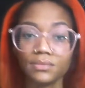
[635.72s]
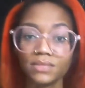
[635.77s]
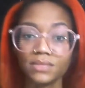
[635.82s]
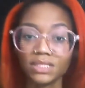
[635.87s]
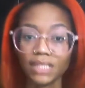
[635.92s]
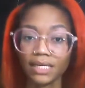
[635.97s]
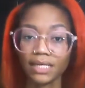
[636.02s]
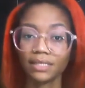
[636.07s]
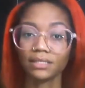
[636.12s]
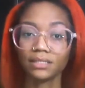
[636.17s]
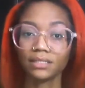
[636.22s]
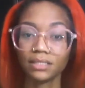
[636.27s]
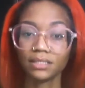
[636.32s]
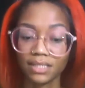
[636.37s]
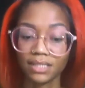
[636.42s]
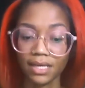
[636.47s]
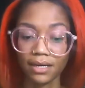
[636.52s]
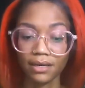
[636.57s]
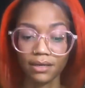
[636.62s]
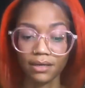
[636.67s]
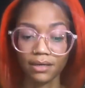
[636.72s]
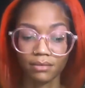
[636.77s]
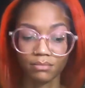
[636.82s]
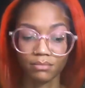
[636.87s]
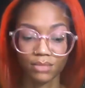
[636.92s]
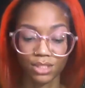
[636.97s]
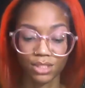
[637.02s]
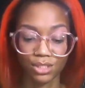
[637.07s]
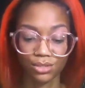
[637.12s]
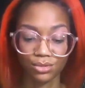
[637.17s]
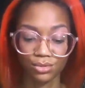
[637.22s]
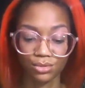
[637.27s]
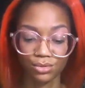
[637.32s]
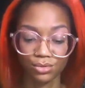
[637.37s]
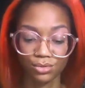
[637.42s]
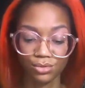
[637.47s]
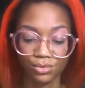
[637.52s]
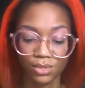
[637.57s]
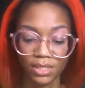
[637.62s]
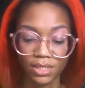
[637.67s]
taking time
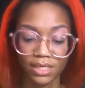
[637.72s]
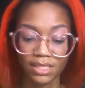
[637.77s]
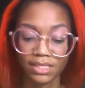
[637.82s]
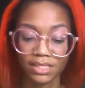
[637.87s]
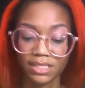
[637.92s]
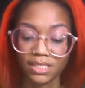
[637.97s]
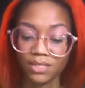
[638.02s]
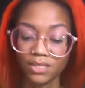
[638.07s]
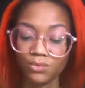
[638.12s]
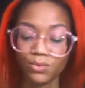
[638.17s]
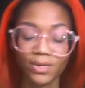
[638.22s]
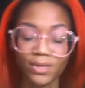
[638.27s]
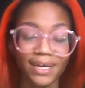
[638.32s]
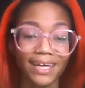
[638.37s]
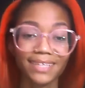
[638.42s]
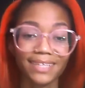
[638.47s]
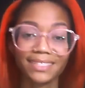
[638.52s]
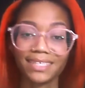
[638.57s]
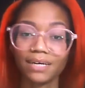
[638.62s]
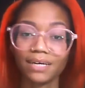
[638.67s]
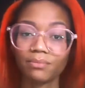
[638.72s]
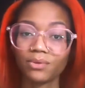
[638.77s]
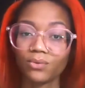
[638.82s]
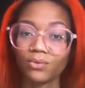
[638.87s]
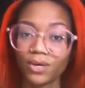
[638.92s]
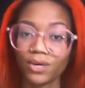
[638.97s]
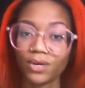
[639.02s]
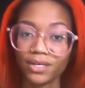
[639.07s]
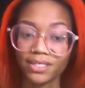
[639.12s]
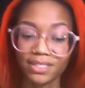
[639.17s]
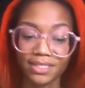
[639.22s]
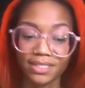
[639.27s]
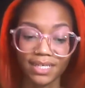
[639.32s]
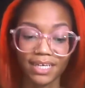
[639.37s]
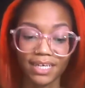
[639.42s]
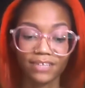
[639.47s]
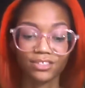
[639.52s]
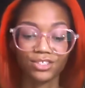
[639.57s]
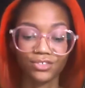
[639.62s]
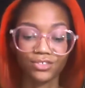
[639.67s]
to see what has not been working.
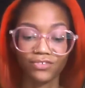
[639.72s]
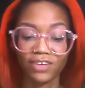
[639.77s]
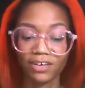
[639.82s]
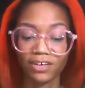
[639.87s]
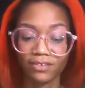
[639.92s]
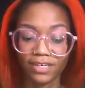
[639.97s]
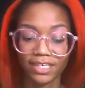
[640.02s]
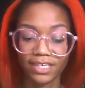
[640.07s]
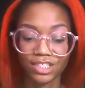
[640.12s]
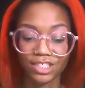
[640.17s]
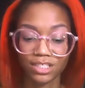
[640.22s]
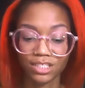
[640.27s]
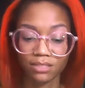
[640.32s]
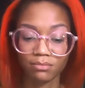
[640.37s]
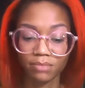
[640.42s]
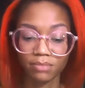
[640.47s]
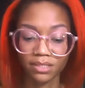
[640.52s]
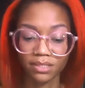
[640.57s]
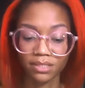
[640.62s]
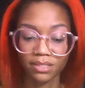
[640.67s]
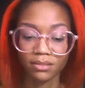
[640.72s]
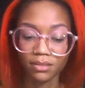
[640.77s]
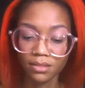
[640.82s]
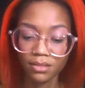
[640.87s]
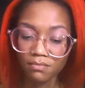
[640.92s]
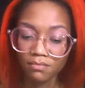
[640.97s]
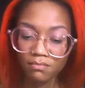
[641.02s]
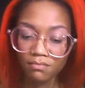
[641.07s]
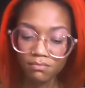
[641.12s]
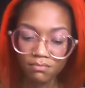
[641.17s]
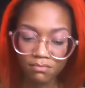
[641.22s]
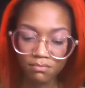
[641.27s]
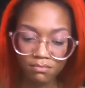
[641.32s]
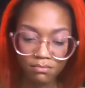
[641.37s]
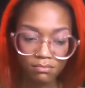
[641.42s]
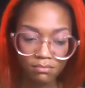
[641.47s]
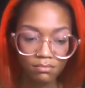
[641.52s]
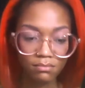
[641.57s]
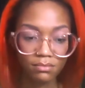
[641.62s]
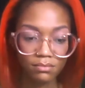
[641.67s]
Has your foundation been
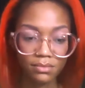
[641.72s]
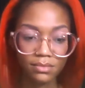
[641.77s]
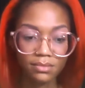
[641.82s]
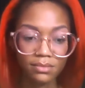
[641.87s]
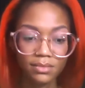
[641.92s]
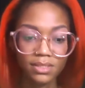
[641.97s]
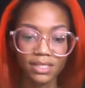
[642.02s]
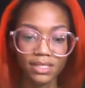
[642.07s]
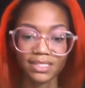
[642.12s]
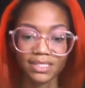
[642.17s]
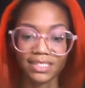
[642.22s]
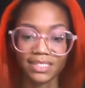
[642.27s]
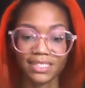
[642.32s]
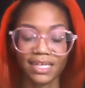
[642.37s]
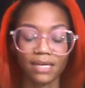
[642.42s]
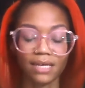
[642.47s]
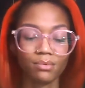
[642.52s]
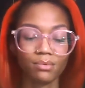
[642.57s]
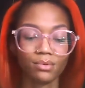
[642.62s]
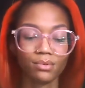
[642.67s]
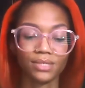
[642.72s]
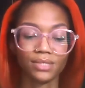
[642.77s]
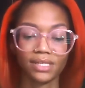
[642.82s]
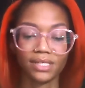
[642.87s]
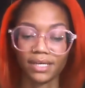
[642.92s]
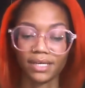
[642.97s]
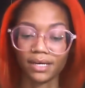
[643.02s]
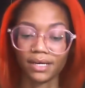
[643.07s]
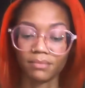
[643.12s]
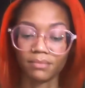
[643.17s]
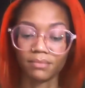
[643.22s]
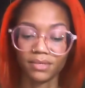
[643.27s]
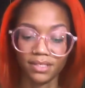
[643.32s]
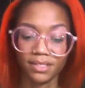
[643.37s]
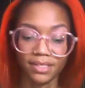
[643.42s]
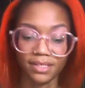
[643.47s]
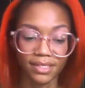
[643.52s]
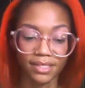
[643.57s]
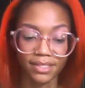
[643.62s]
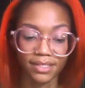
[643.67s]
unstable? Did it come
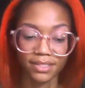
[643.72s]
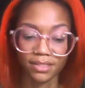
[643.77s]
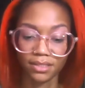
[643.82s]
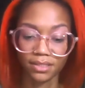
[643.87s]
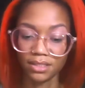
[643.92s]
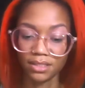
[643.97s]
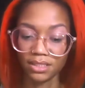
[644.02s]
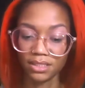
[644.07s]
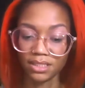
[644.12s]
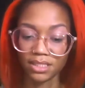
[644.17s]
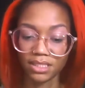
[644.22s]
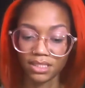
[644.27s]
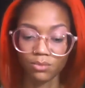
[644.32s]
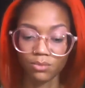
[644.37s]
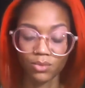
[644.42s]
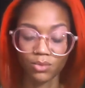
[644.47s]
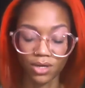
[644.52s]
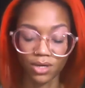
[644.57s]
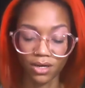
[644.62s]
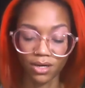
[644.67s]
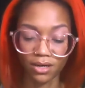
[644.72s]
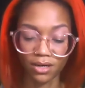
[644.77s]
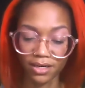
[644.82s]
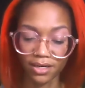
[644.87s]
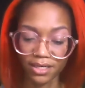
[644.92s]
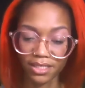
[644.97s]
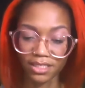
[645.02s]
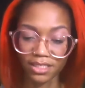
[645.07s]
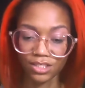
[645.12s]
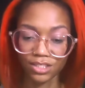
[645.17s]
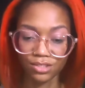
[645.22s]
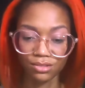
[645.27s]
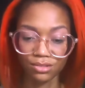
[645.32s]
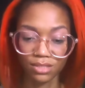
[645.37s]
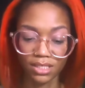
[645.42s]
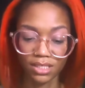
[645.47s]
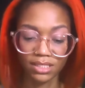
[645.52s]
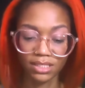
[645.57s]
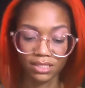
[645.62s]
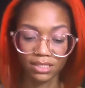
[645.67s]
undone in some regard? Did you
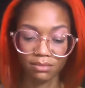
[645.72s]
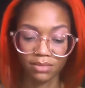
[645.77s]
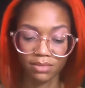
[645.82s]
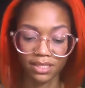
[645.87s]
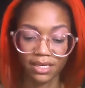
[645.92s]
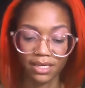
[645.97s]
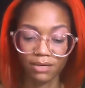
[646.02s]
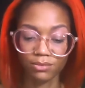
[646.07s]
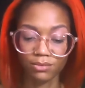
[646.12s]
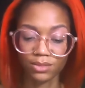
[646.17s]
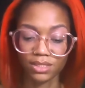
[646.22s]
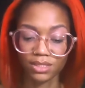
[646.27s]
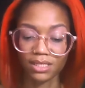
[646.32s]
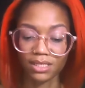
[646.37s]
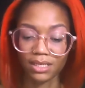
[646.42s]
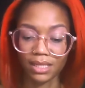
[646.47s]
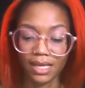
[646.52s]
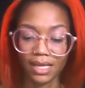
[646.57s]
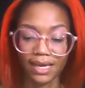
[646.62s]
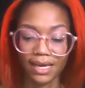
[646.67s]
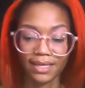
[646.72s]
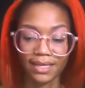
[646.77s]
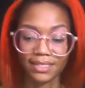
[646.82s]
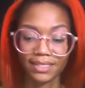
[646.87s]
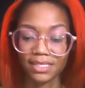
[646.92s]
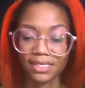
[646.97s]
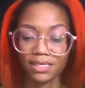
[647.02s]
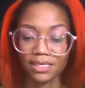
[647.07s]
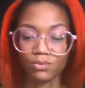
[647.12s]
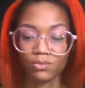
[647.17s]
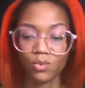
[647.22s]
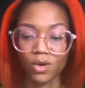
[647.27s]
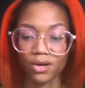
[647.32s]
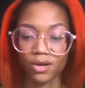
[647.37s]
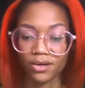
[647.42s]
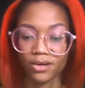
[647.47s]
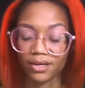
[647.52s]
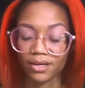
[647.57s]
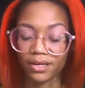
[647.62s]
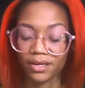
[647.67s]
think something that was going to last didn't
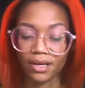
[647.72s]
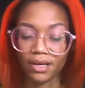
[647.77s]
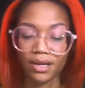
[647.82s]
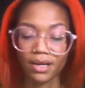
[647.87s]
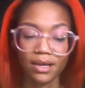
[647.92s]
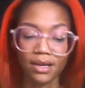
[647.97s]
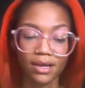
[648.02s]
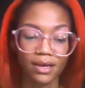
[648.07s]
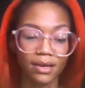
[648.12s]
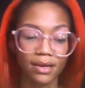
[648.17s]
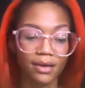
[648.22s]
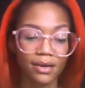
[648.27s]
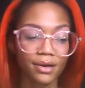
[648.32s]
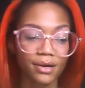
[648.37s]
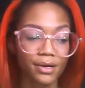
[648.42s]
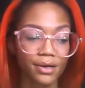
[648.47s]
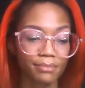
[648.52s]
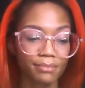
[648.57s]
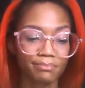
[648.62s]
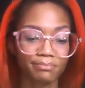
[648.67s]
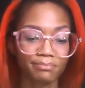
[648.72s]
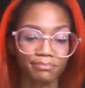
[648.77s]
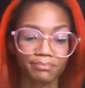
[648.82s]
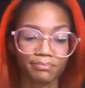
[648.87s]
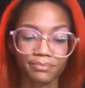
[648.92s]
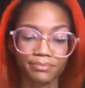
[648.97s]
work? Um,